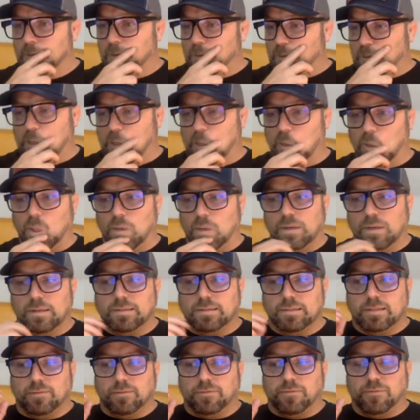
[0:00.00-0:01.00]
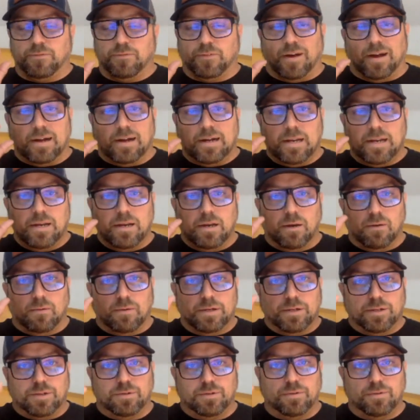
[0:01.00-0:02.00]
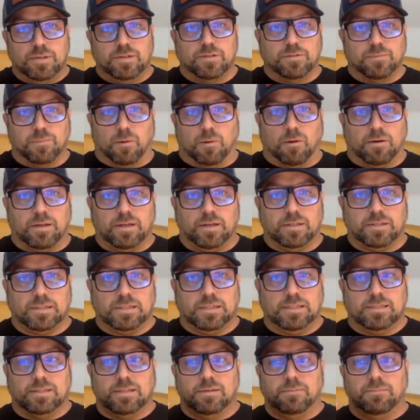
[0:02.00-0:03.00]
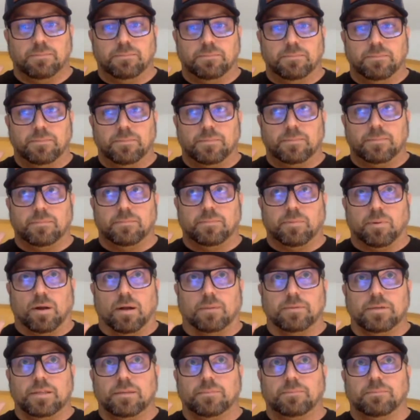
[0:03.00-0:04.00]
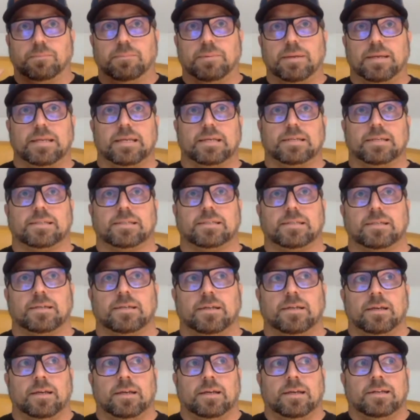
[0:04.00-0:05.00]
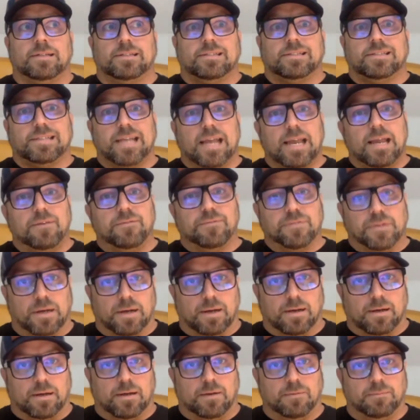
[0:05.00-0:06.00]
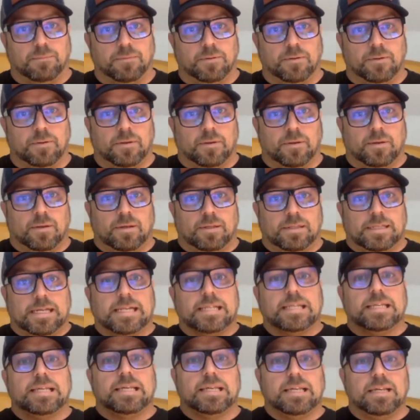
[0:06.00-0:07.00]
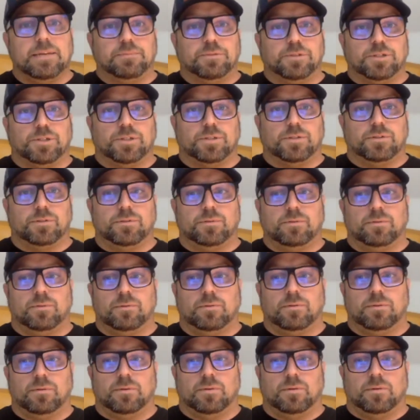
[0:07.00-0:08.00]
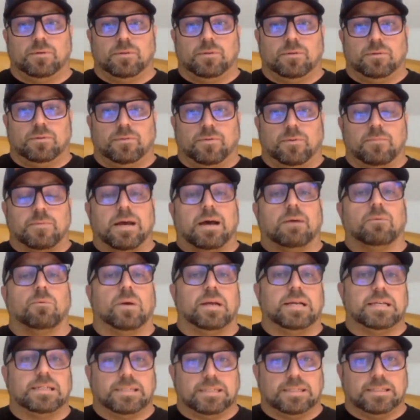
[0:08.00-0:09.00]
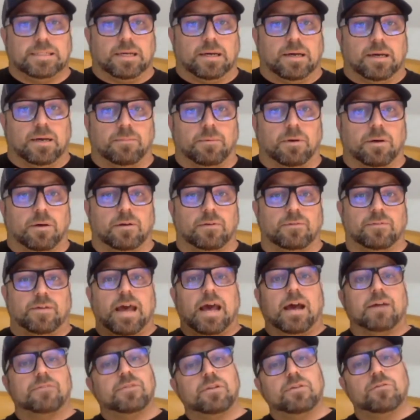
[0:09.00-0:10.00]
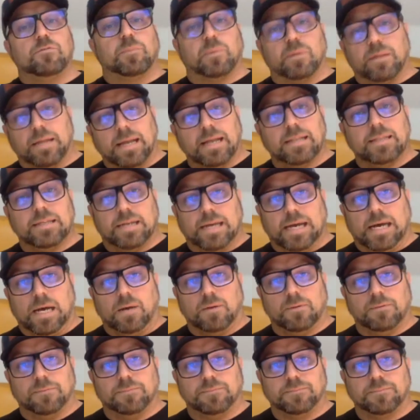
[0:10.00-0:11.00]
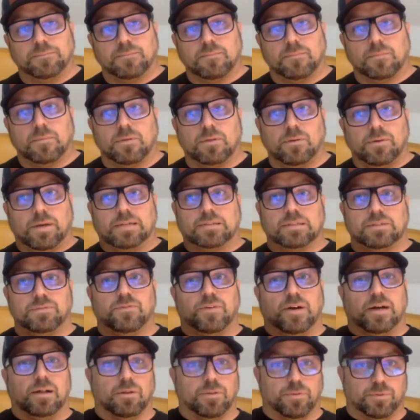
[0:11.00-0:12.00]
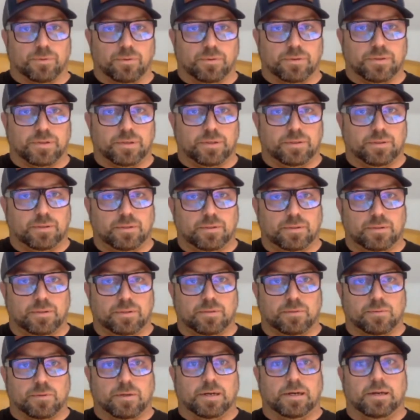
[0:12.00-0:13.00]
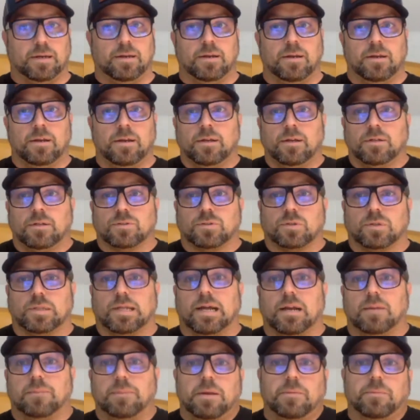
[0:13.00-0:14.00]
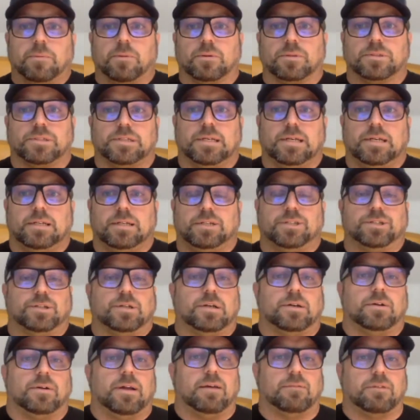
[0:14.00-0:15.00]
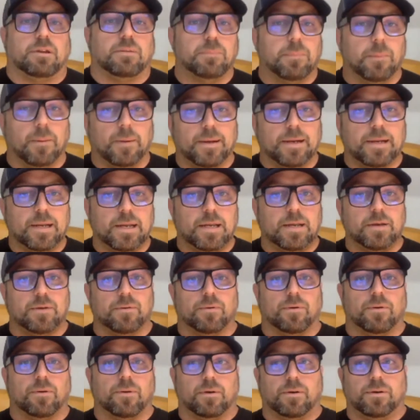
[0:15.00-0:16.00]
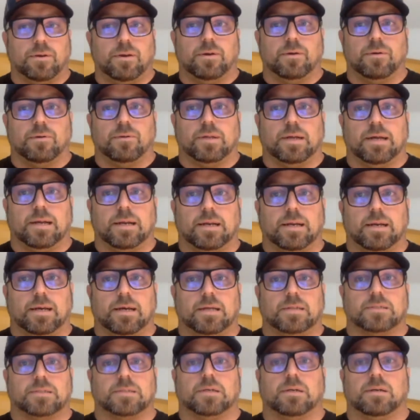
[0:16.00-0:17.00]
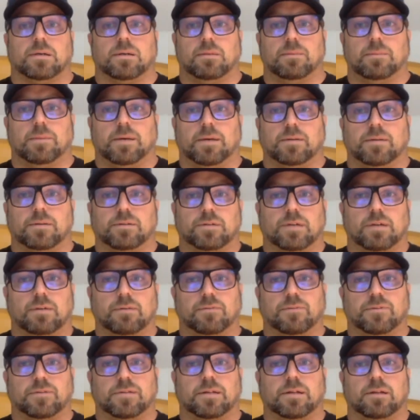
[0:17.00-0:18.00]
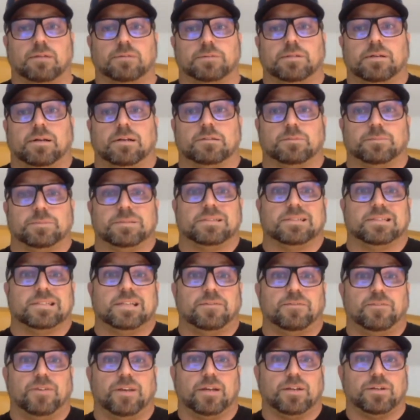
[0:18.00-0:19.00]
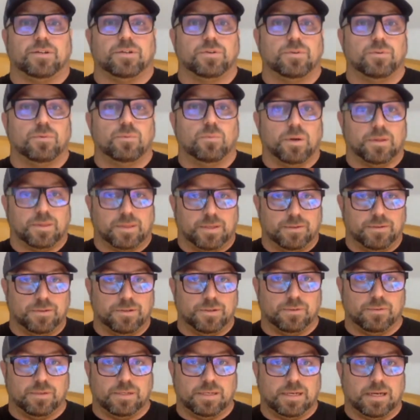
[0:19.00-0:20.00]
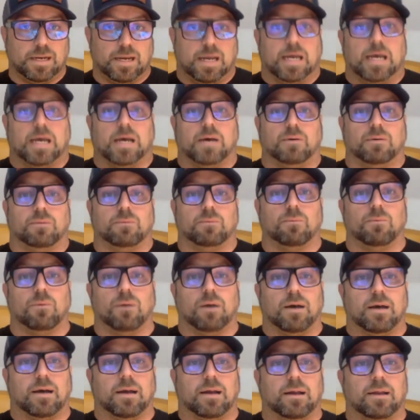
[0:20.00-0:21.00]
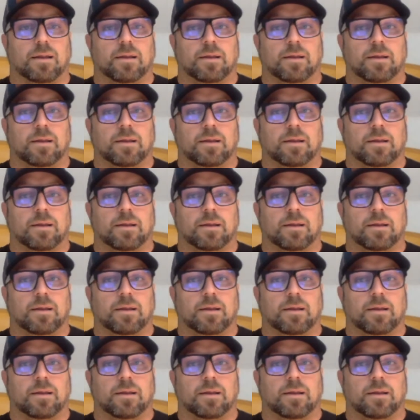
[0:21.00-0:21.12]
So defining going to these markets is probably the biggest save time that keeps you from not wasting time of, after you've planned it out, you actually follow through with it, right? So a lot of people are saying, like, Shawn, I don't have any money, or you hear a lot of guys talking about the Driving for Dollars, but they're not specific to what they're doing and how and why.